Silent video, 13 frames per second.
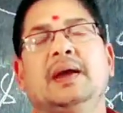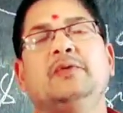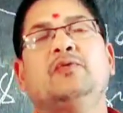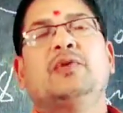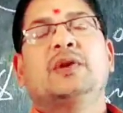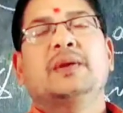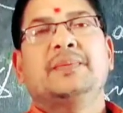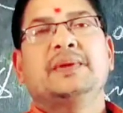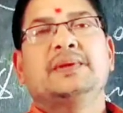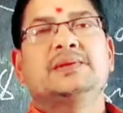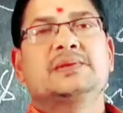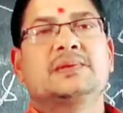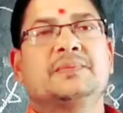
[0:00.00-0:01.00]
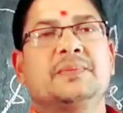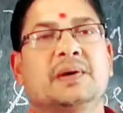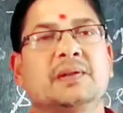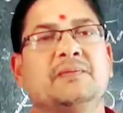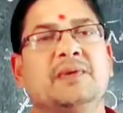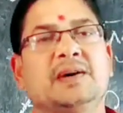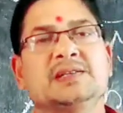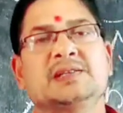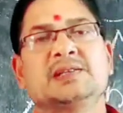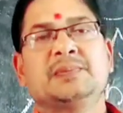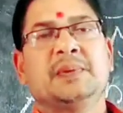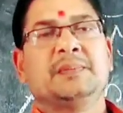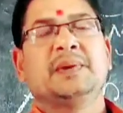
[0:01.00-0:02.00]
And what happens for the
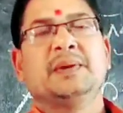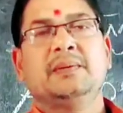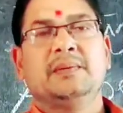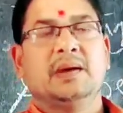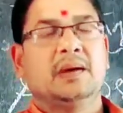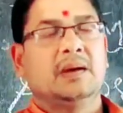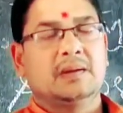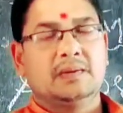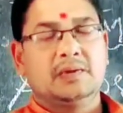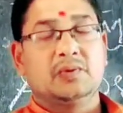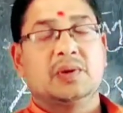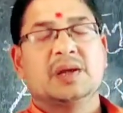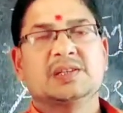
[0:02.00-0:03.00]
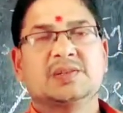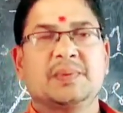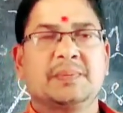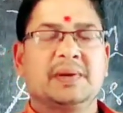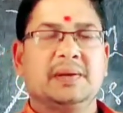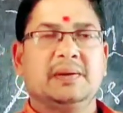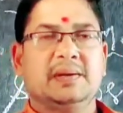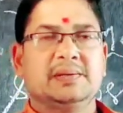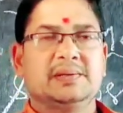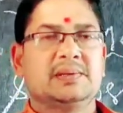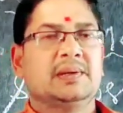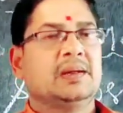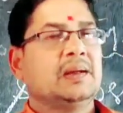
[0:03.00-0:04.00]
first 15, you know, last 15
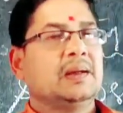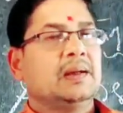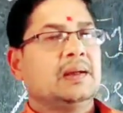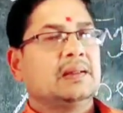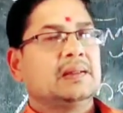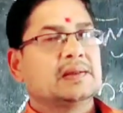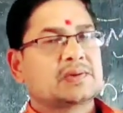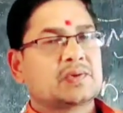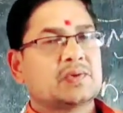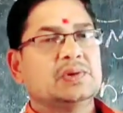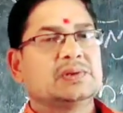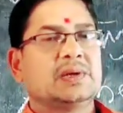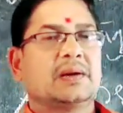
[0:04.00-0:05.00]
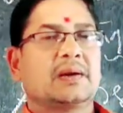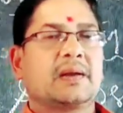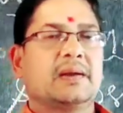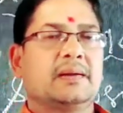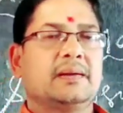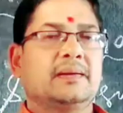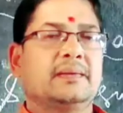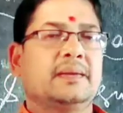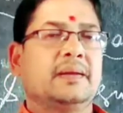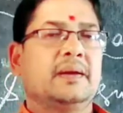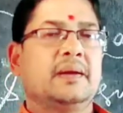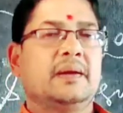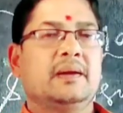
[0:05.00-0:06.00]
days, the school children,
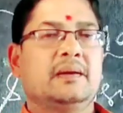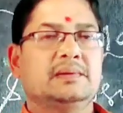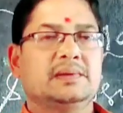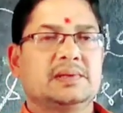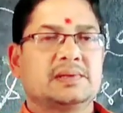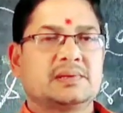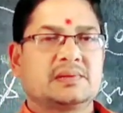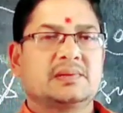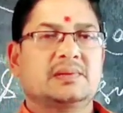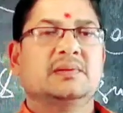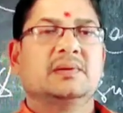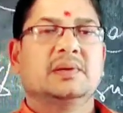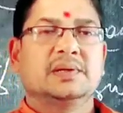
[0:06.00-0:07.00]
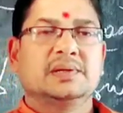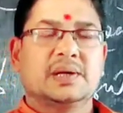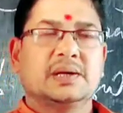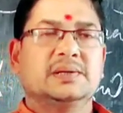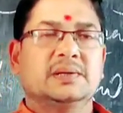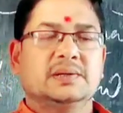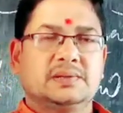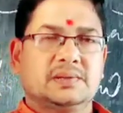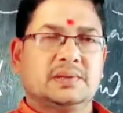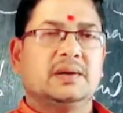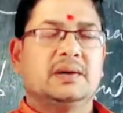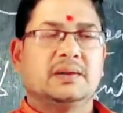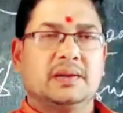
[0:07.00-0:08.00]
they just recited
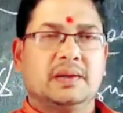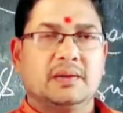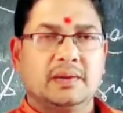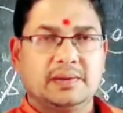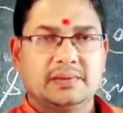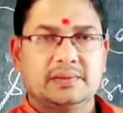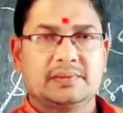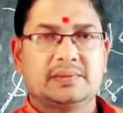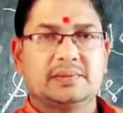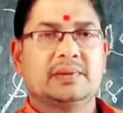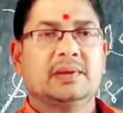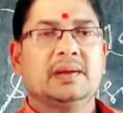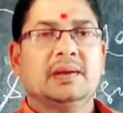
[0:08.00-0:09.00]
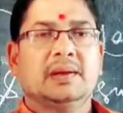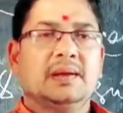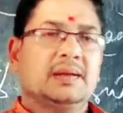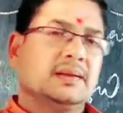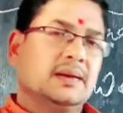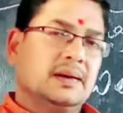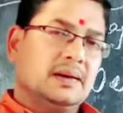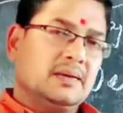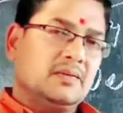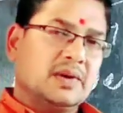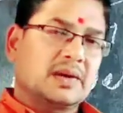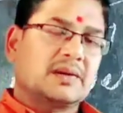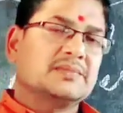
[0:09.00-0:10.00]
or they learned the
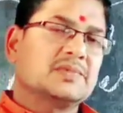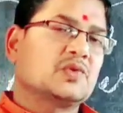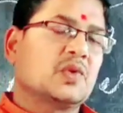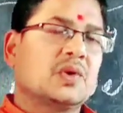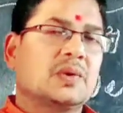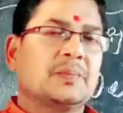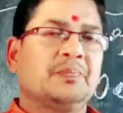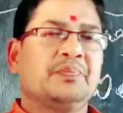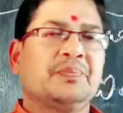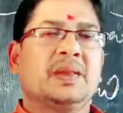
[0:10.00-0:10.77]
welcome song.